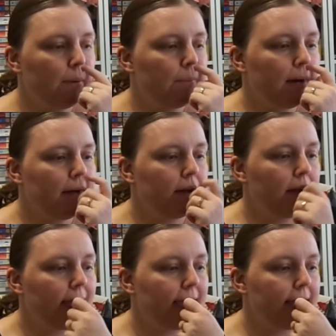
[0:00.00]
But
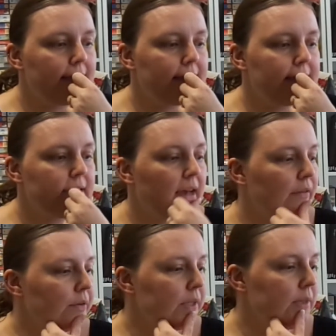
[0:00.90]
I
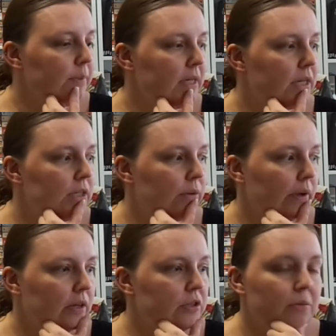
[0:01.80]
haven't really been
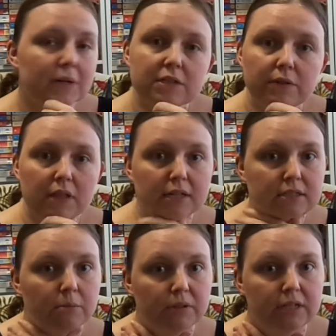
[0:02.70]
doing too much for the last
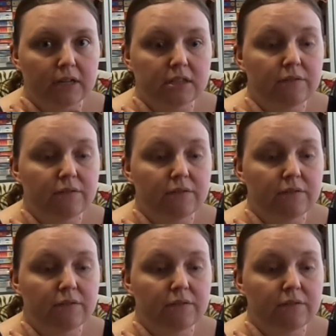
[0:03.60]
couple of days.